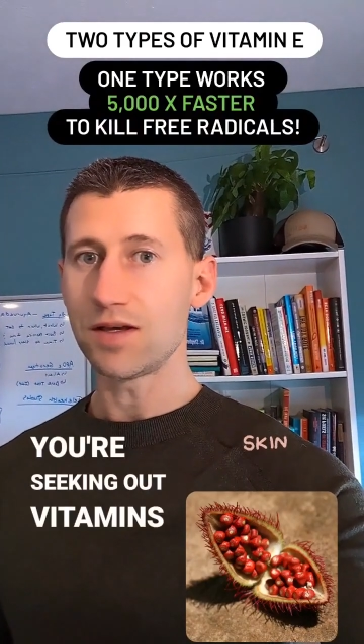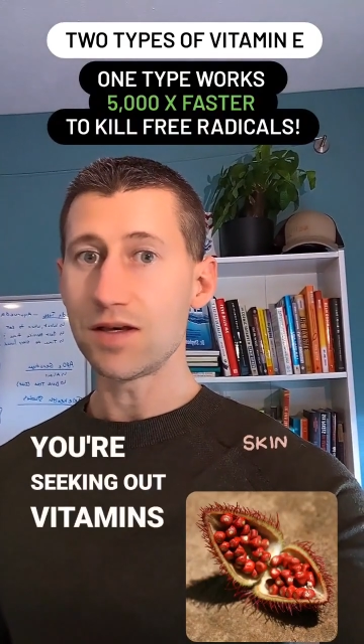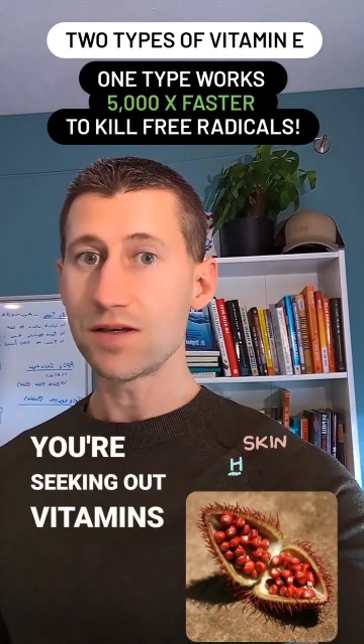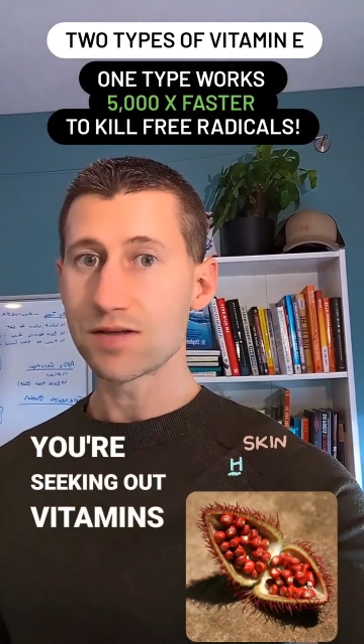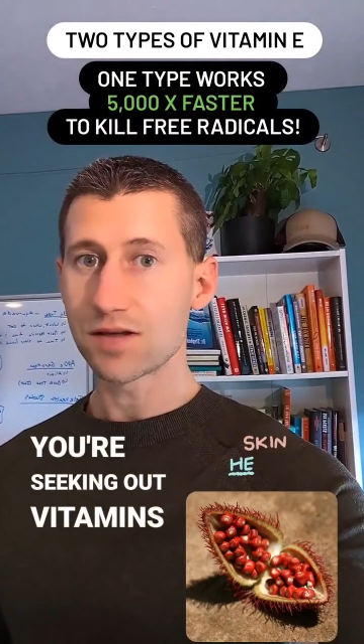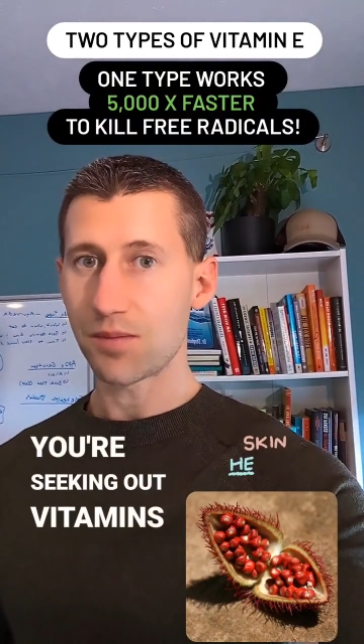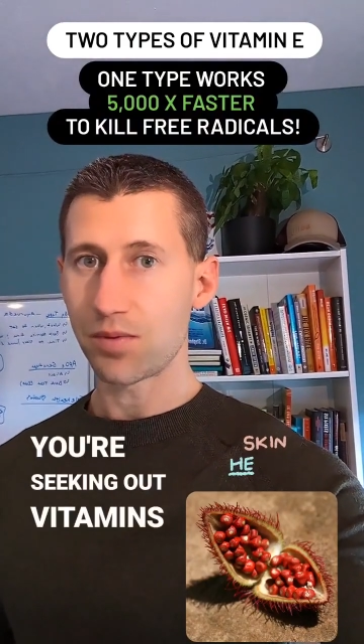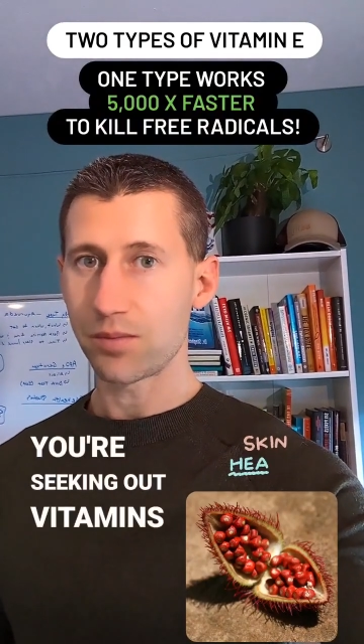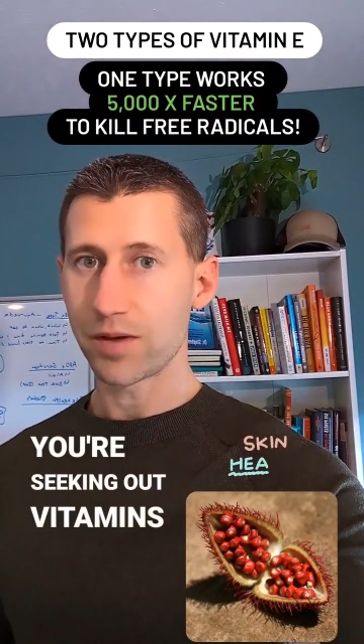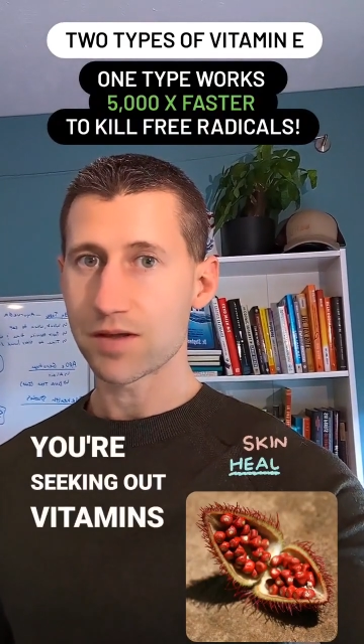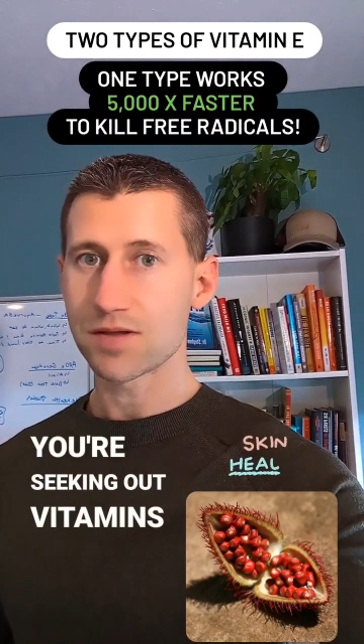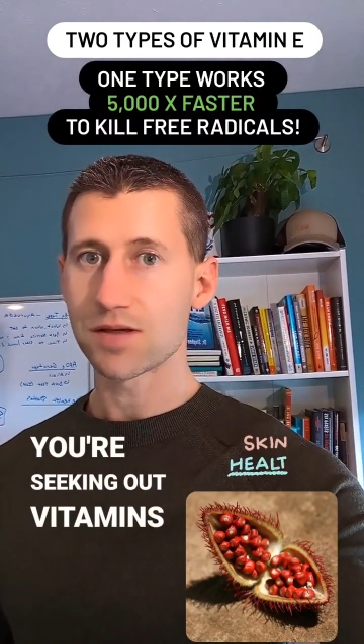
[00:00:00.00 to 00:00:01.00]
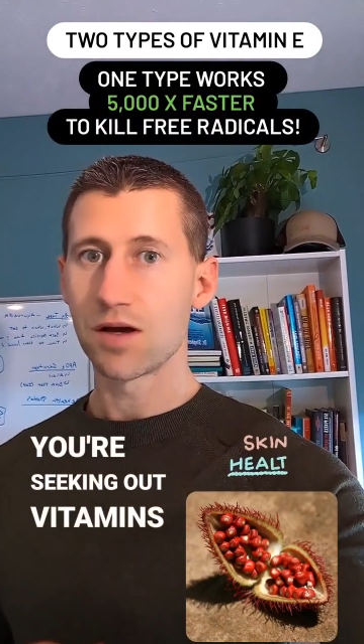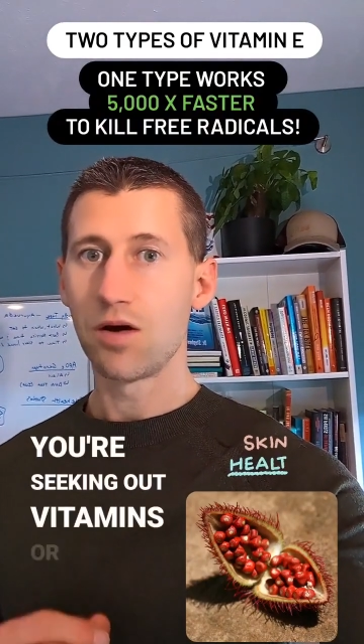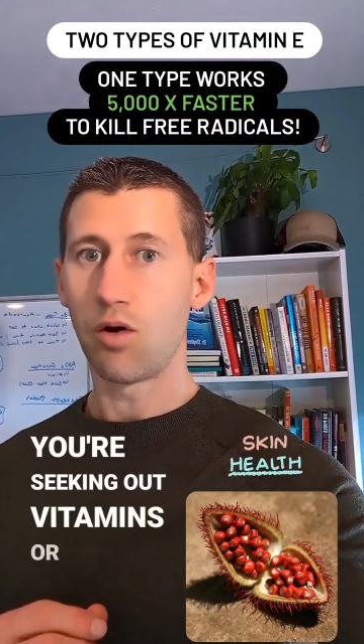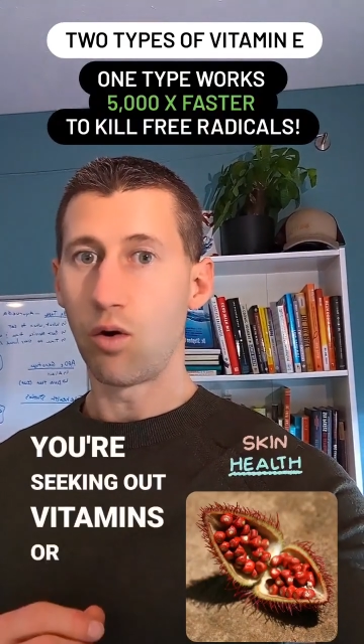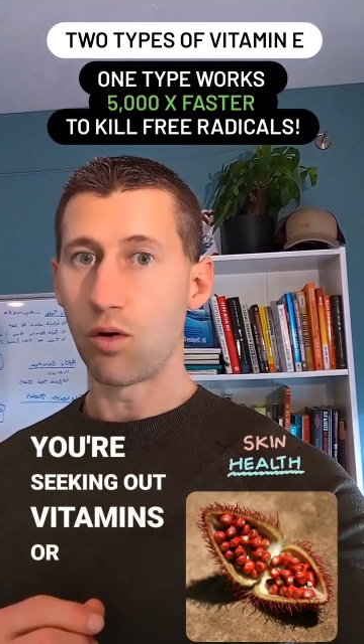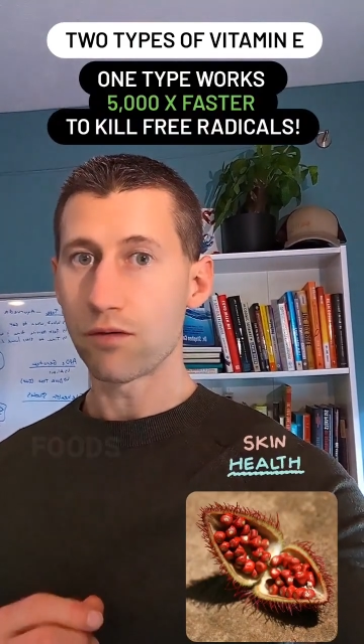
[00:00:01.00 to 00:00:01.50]
E supplements
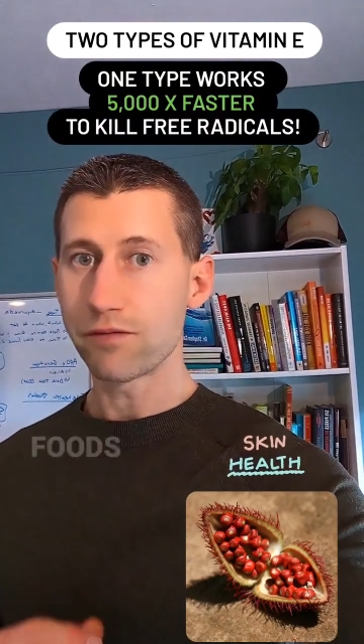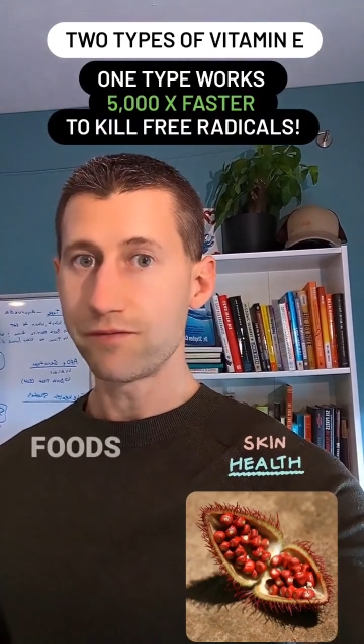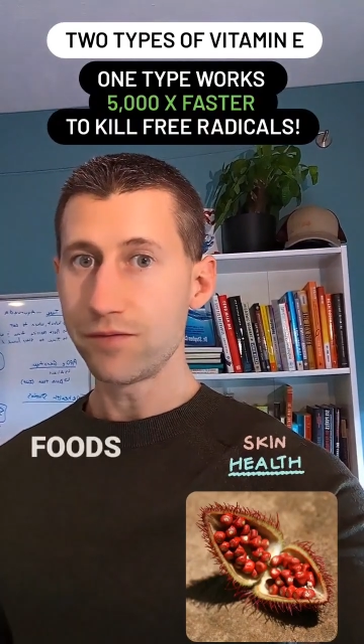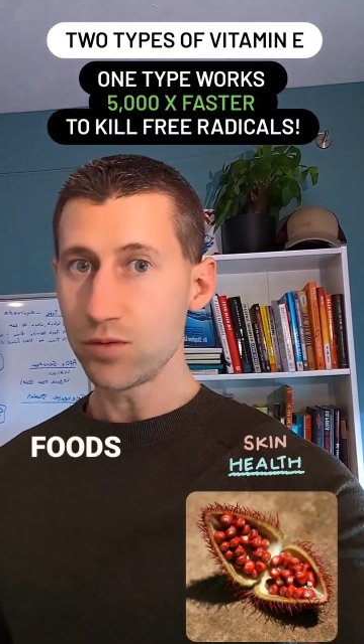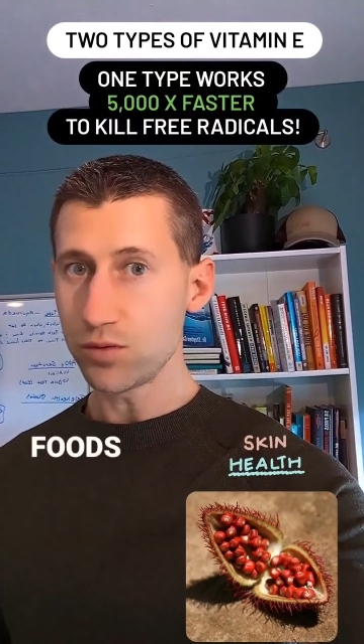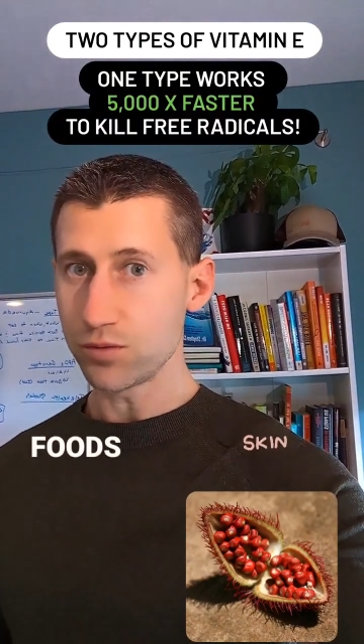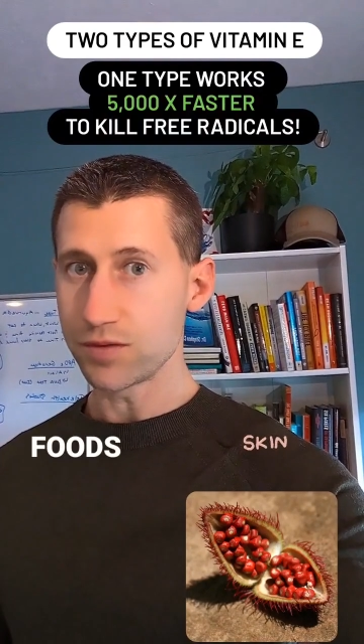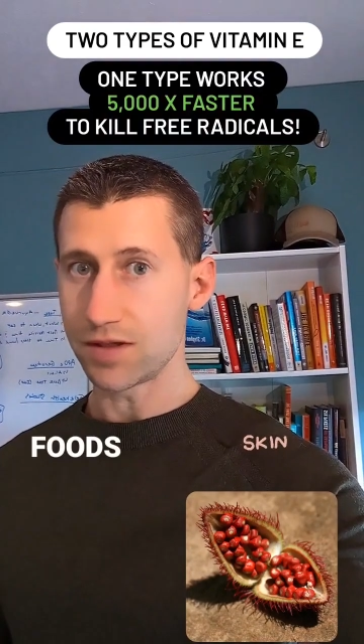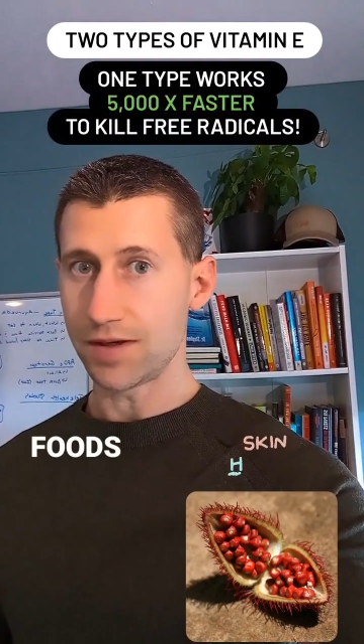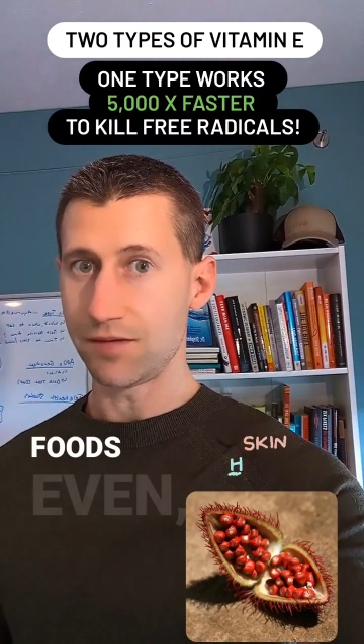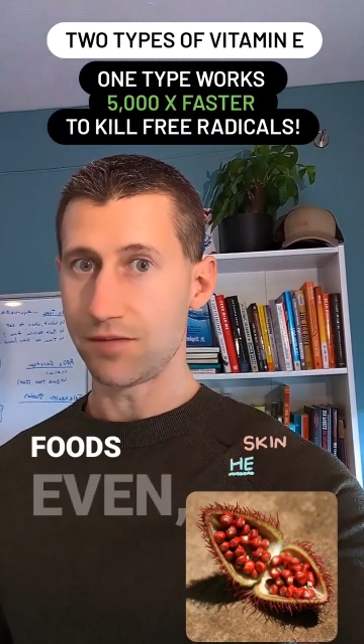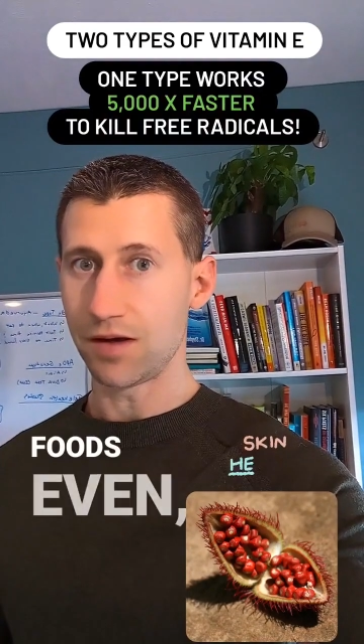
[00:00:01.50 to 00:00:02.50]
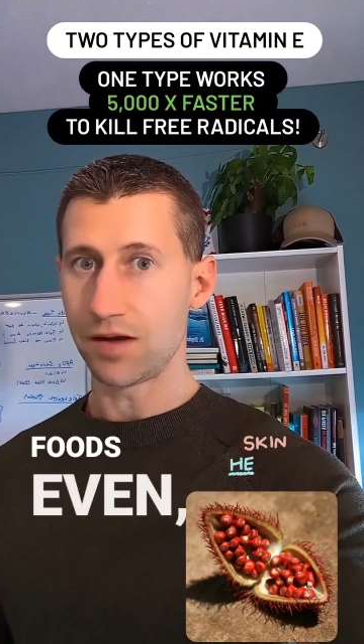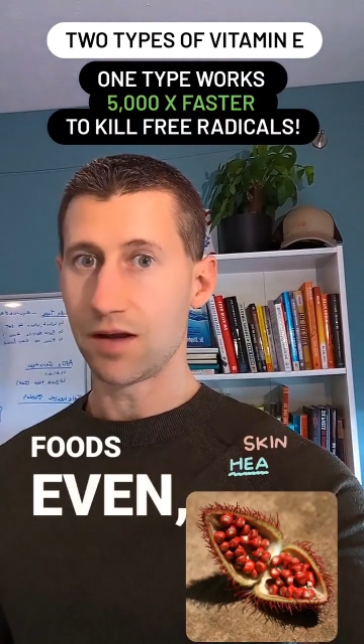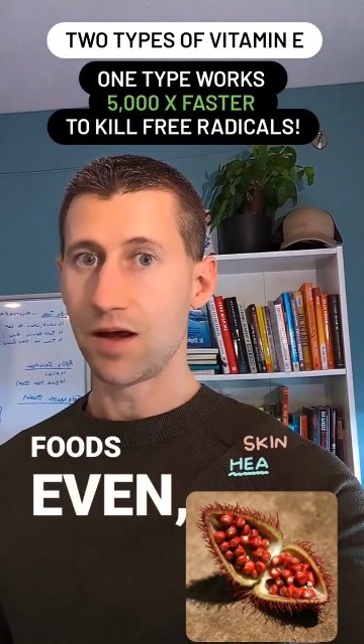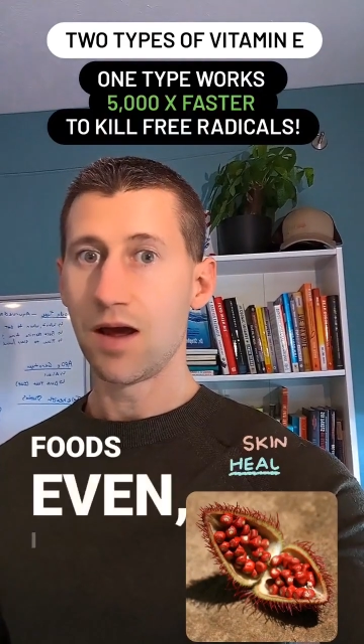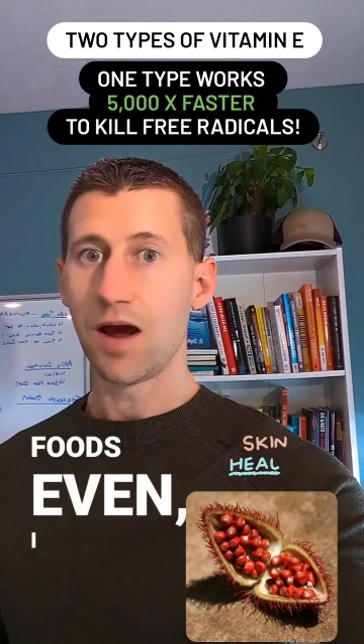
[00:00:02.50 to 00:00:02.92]
or foods even,